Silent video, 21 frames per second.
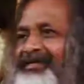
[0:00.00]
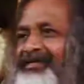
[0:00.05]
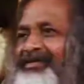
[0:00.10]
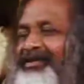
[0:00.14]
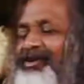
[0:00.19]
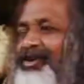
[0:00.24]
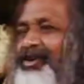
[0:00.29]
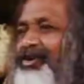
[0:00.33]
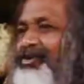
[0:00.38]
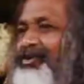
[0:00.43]

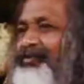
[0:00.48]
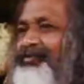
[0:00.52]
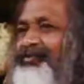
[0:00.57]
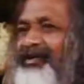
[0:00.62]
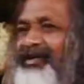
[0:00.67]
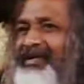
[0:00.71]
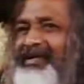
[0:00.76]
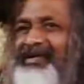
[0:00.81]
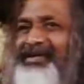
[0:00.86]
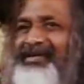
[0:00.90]
they got up
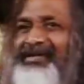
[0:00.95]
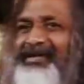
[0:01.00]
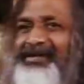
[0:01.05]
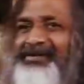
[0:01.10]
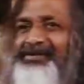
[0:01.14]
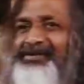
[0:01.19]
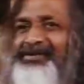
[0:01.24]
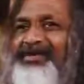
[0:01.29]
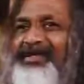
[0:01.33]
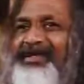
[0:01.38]
earlier
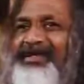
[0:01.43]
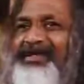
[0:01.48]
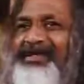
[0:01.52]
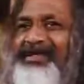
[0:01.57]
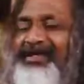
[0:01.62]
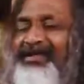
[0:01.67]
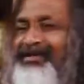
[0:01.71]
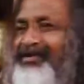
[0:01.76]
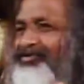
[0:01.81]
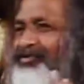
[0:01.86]
today
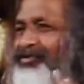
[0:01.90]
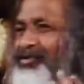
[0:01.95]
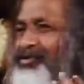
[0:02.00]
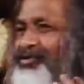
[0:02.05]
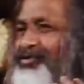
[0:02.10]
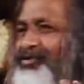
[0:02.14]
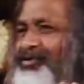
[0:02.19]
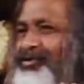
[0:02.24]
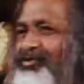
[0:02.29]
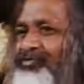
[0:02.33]
and it was
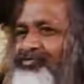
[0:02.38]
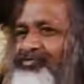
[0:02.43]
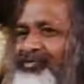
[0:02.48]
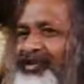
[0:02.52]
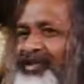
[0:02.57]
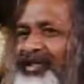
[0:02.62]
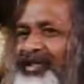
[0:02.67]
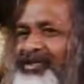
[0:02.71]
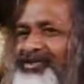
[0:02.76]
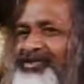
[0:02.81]
so
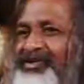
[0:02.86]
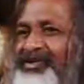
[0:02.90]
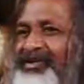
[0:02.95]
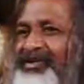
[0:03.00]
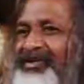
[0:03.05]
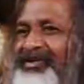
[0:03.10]
fresh,